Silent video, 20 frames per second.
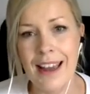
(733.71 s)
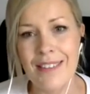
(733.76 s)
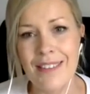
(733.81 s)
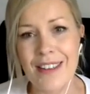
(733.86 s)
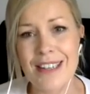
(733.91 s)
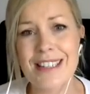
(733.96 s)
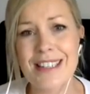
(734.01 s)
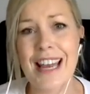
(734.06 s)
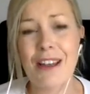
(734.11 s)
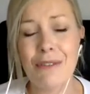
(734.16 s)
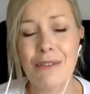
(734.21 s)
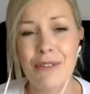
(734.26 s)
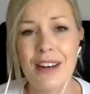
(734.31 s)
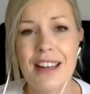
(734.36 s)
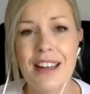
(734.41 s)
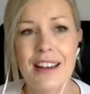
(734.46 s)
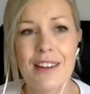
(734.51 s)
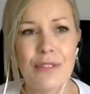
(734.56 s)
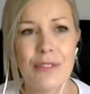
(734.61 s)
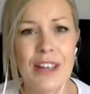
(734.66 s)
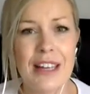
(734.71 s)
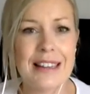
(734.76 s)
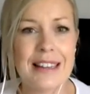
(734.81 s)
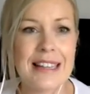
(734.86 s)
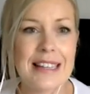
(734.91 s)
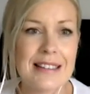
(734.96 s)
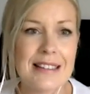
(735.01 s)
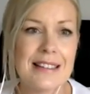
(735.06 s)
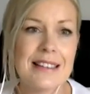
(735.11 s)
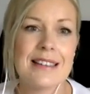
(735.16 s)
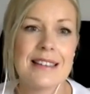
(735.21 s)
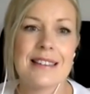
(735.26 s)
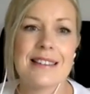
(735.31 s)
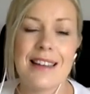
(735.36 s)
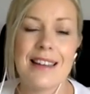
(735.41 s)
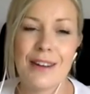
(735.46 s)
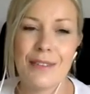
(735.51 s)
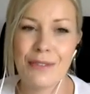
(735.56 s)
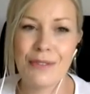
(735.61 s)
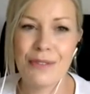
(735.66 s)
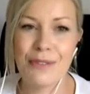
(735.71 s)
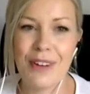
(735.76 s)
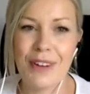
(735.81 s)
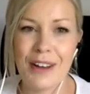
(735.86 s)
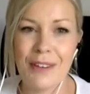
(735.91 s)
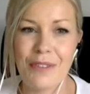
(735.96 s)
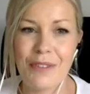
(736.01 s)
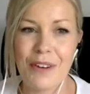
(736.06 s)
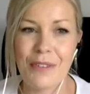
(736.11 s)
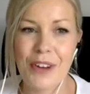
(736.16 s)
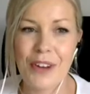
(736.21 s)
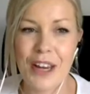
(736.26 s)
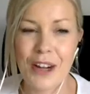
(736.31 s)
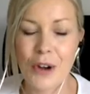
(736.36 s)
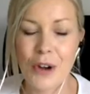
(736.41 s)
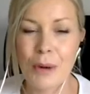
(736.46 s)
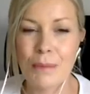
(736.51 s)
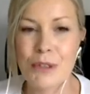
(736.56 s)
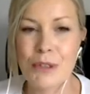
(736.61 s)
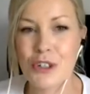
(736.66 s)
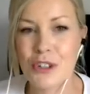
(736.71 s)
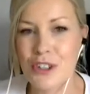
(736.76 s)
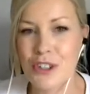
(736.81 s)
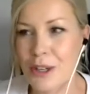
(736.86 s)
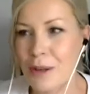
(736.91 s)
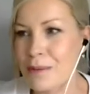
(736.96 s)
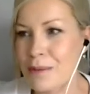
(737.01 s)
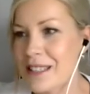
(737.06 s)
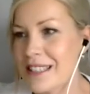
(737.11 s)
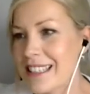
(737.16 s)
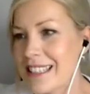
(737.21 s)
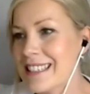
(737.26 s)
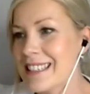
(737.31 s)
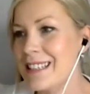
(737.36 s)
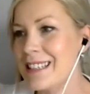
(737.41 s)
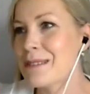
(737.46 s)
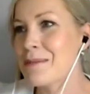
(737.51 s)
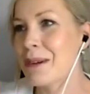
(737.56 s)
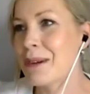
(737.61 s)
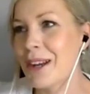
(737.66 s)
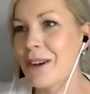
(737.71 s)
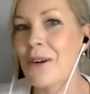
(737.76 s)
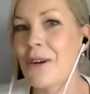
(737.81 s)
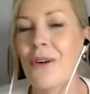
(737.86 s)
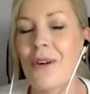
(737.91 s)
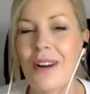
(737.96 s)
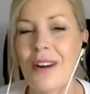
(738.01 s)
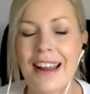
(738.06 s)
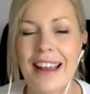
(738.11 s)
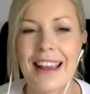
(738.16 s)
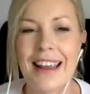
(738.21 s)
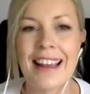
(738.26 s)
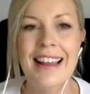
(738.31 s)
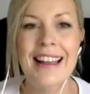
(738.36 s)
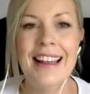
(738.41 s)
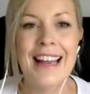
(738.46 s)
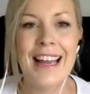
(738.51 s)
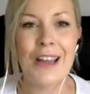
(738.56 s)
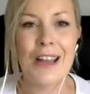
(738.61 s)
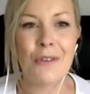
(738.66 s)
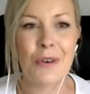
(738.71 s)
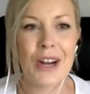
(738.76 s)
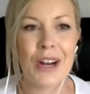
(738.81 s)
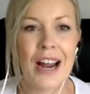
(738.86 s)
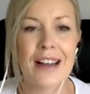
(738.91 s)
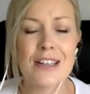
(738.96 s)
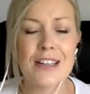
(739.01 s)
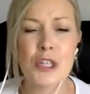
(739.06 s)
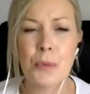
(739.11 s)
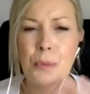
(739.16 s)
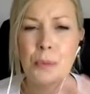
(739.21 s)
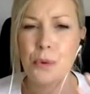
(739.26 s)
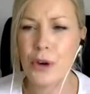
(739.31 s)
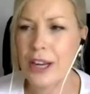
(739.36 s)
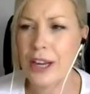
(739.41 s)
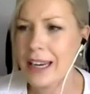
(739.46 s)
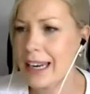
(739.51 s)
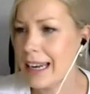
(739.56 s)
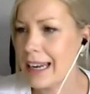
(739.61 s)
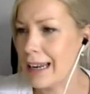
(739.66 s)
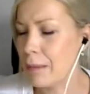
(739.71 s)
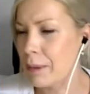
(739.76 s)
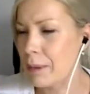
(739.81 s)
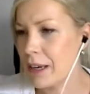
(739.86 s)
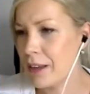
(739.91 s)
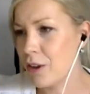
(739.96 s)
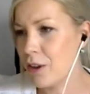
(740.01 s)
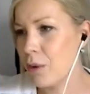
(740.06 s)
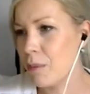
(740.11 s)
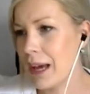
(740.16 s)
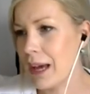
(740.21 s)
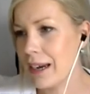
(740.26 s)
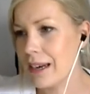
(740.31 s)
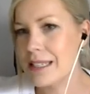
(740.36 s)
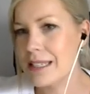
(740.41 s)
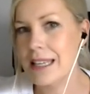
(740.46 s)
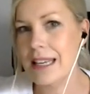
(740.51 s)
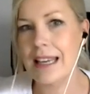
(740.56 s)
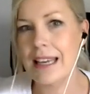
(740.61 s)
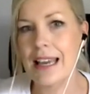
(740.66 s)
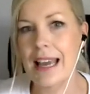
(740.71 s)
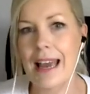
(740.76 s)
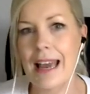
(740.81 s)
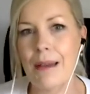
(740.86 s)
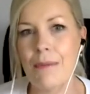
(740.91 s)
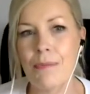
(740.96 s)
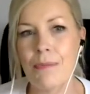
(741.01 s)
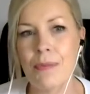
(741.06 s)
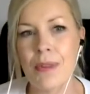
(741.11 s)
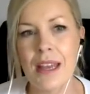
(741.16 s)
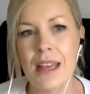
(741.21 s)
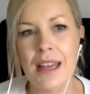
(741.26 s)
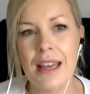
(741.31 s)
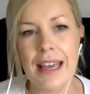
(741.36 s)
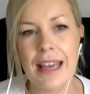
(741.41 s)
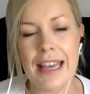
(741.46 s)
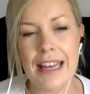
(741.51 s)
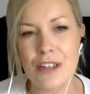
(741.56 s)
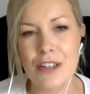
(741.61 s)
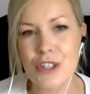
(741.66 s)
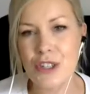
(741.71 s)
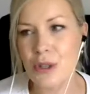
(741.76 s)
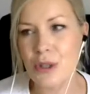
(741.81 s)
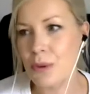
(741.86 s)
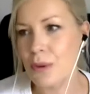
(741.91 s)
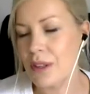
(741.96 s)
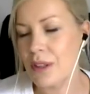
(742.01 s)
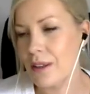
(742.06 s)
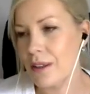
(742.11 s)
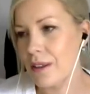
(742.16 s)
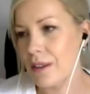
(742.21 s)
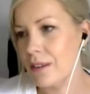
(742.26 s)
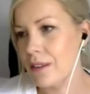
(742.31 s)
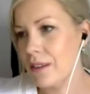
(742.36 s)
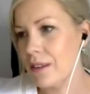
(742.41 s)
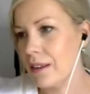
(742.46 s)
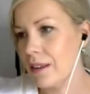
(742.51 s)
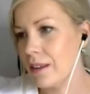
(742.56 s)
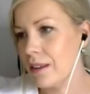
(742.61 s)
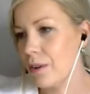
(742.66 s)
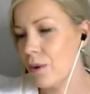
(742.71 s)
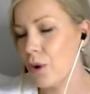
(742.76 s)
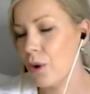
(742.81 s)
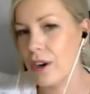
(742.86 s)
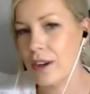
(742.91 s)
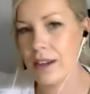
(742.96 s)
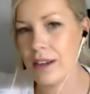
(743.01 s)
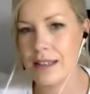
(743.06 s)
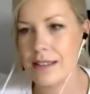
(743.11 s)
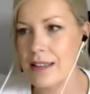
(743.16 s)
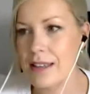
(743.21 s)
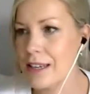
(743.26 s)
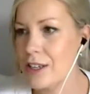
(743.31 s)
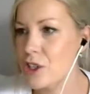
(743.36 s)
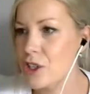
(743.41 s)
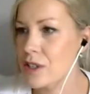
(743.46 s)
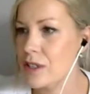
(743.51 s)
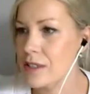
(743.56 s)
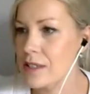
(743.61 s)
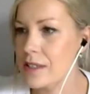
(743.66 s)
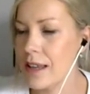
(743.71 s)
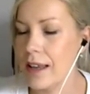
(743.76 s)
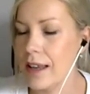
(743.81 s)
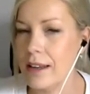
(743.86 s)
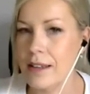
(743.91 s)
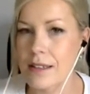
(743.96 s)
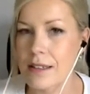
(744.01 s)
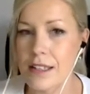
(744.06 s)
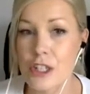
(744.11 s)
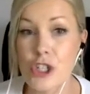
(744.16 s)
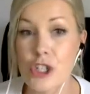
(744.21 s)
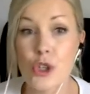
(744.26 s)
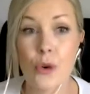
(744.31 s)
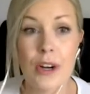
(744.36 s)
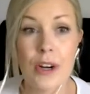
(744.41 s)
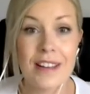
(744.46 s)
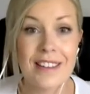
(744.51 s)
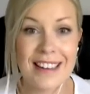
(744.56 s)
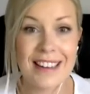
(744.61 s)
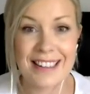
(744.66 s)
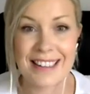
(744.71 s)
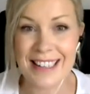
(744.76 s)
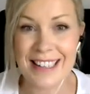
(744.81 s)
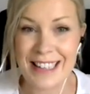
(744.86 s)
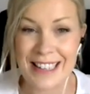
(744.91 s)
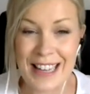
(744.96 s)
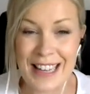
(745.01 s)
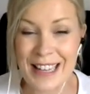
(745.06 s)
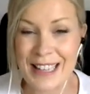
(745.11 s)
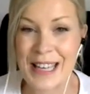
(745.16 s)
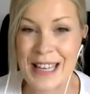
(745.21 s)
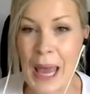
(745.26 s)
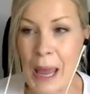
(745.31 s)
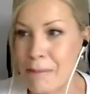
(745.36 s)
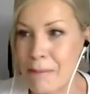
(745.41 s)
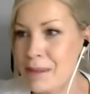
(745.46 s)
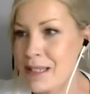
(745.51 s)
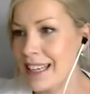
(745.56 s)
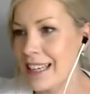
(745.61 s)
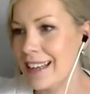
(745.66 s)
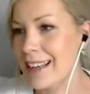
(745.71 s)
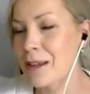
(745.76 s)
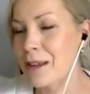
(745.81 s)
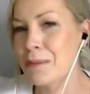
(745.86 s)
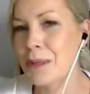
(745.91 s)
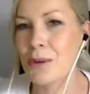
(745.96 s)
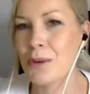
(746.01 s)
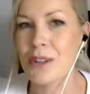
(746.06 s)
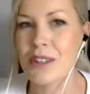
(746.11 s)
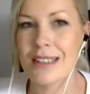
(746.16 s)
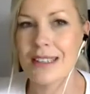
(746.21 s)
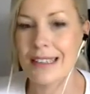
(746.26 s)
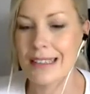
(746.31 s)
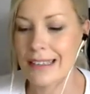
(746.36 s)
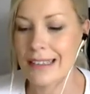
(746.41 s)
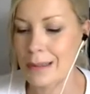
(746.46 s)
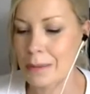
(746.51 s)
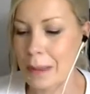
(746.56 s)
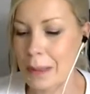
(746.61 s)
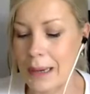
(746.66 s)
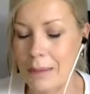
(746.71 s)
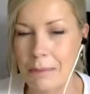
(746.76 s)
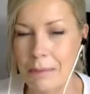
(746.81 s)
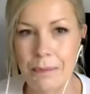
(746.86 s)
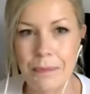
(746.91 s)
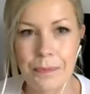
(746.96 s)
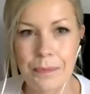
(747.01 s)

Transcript: But definitely, I feel this is, I've, I've, I've kind of come to terms, this is my calling in regards to bringing a little bit of humanity um, into the, the organizations and ensuring that it, it's kept in communities as well.